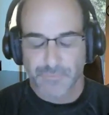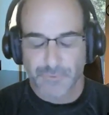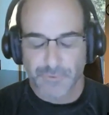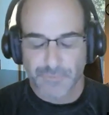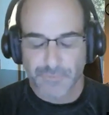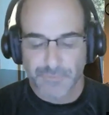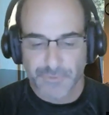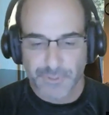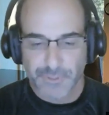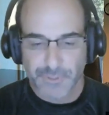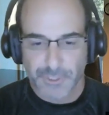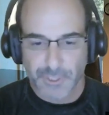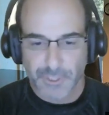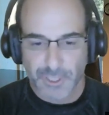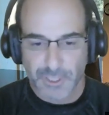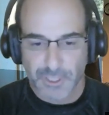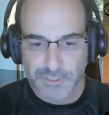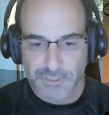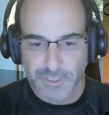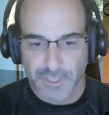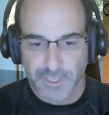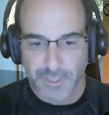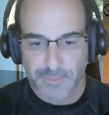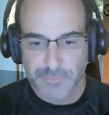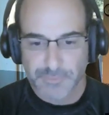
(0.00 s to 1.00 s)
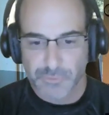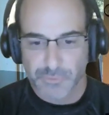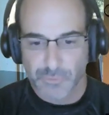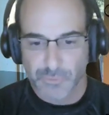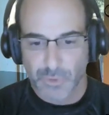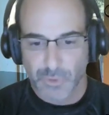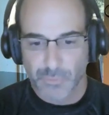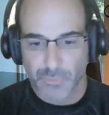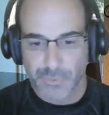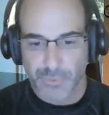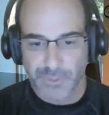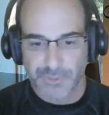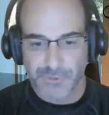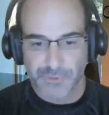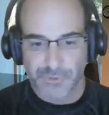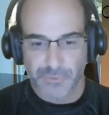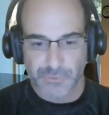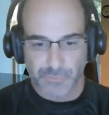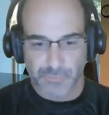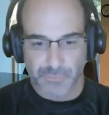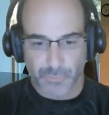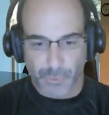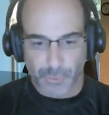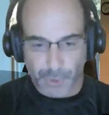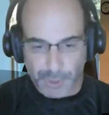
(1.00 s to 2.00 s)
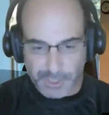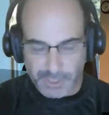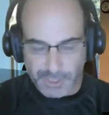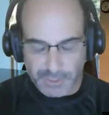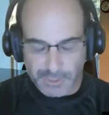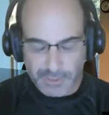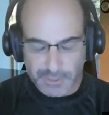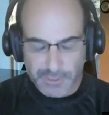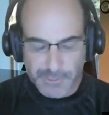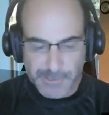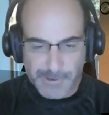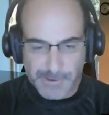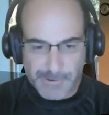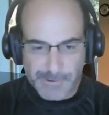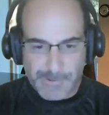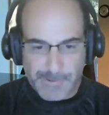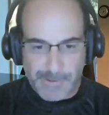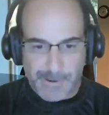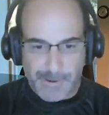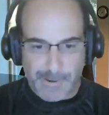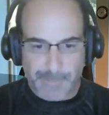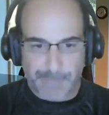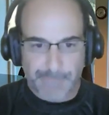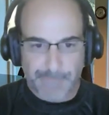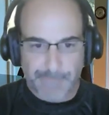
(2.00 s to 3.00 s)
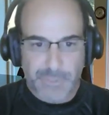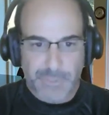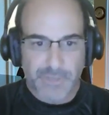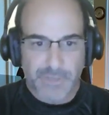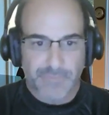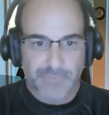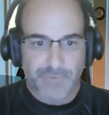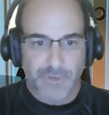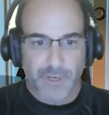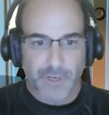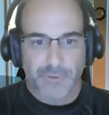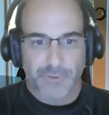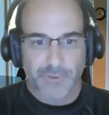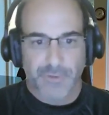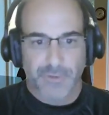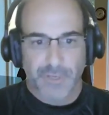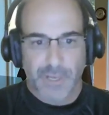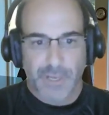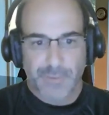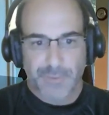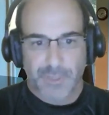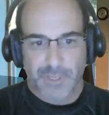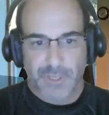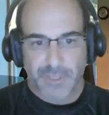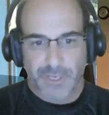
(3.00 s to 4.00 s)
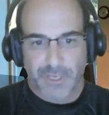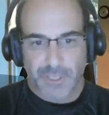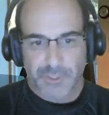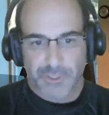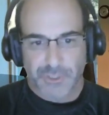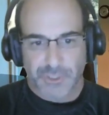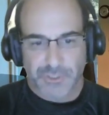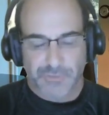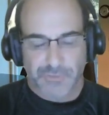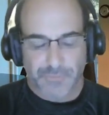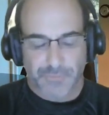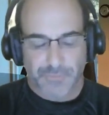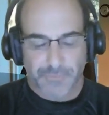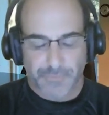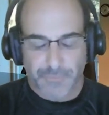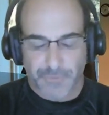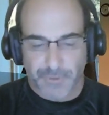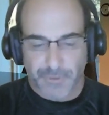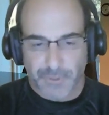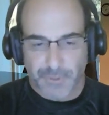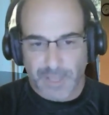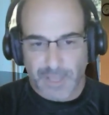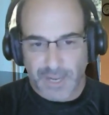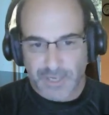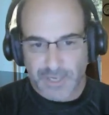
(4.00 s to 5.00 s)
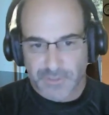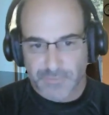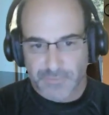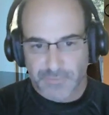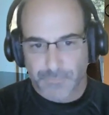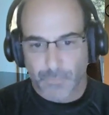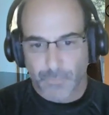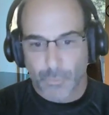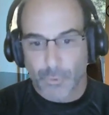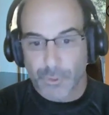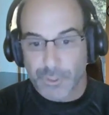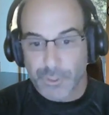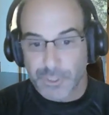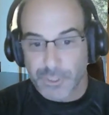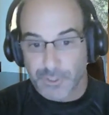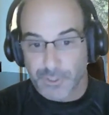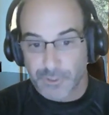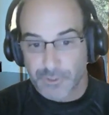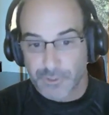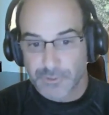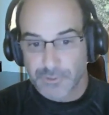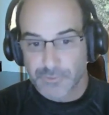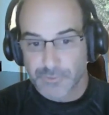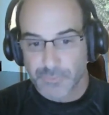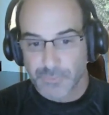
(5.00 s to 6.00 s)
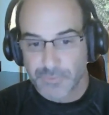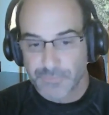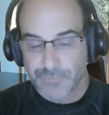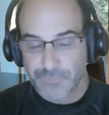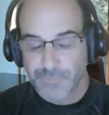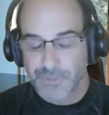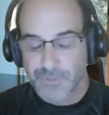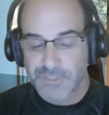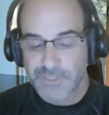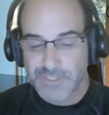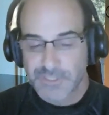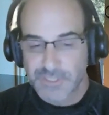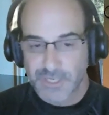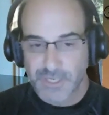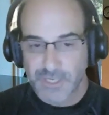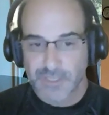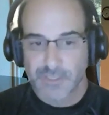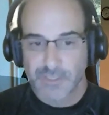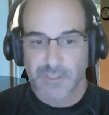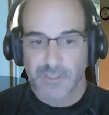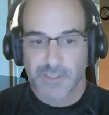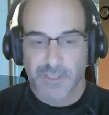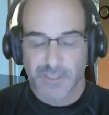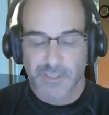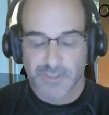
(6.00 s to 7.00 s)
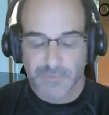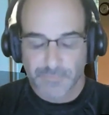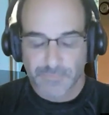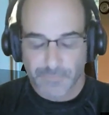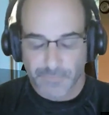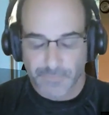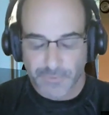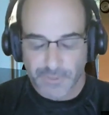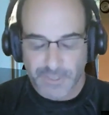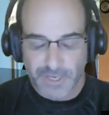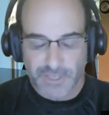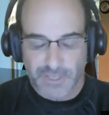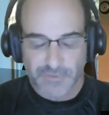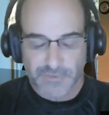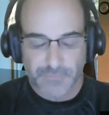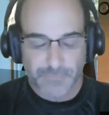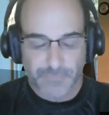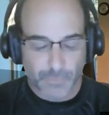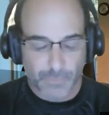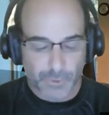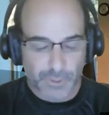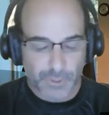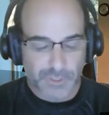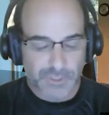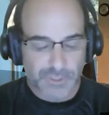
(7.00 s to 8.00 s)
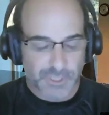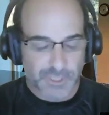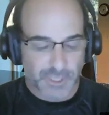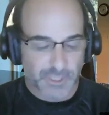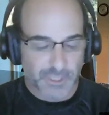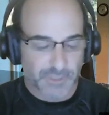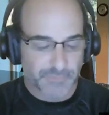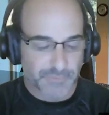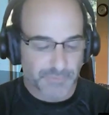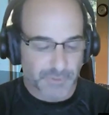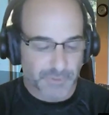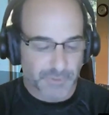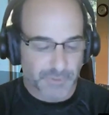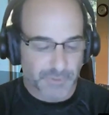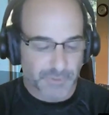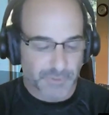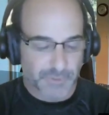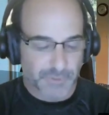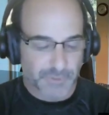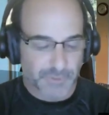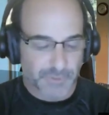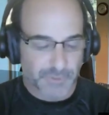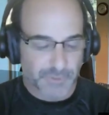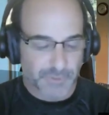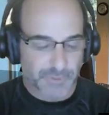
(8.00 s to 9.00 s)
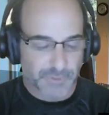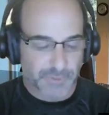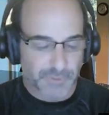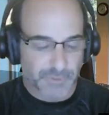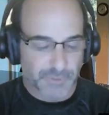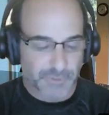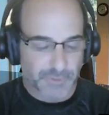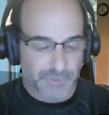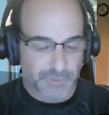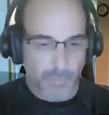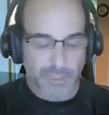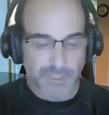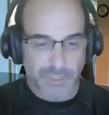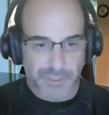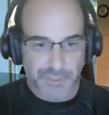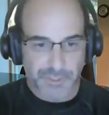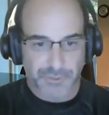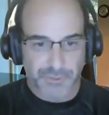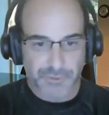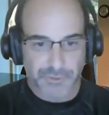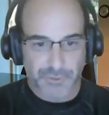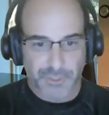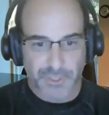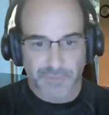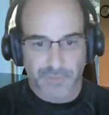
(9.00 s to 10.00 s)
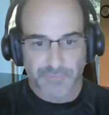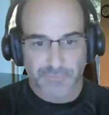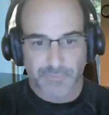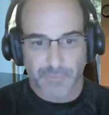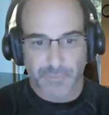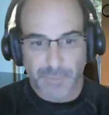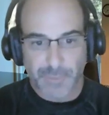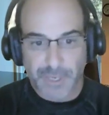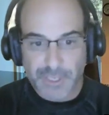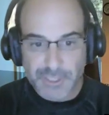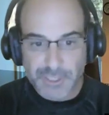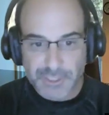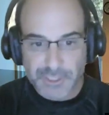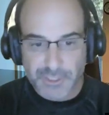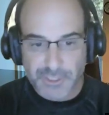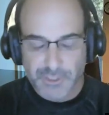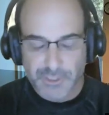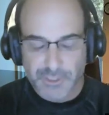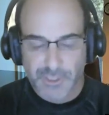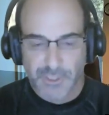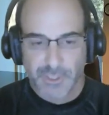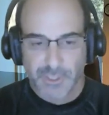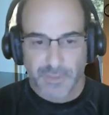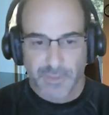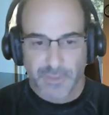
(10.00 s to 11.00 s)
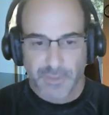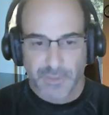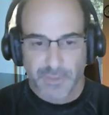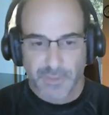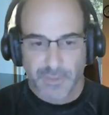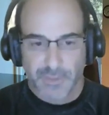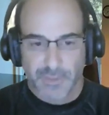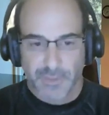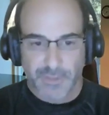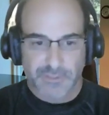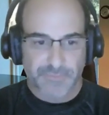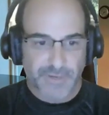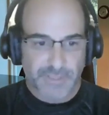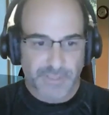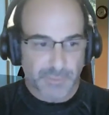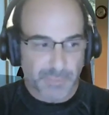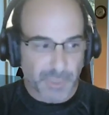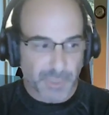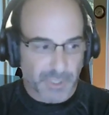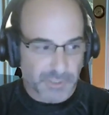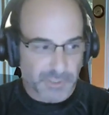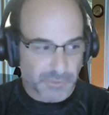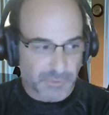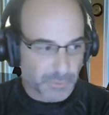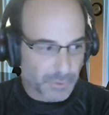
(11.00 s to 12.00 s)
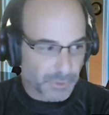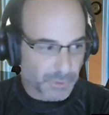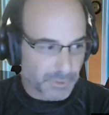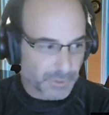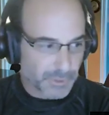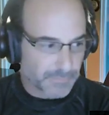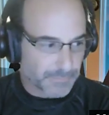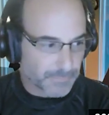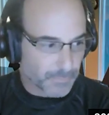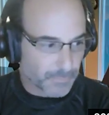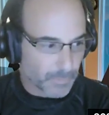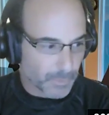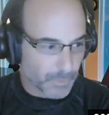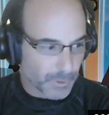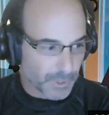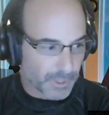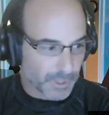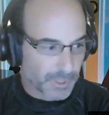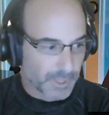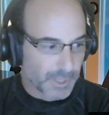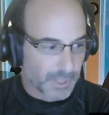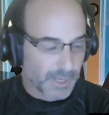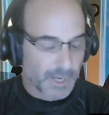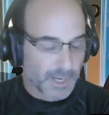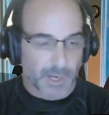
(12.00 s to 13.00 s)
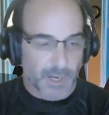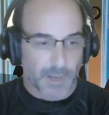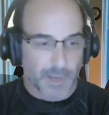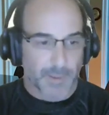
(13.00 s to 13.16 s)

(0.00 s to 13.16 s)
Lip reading: for a very long time. So what we do is working. Even under the name of Konnectryx, for the last 4 years, for the last 4 consecutive years, we've been #1 in digital transformation. That's a fancy buzzword for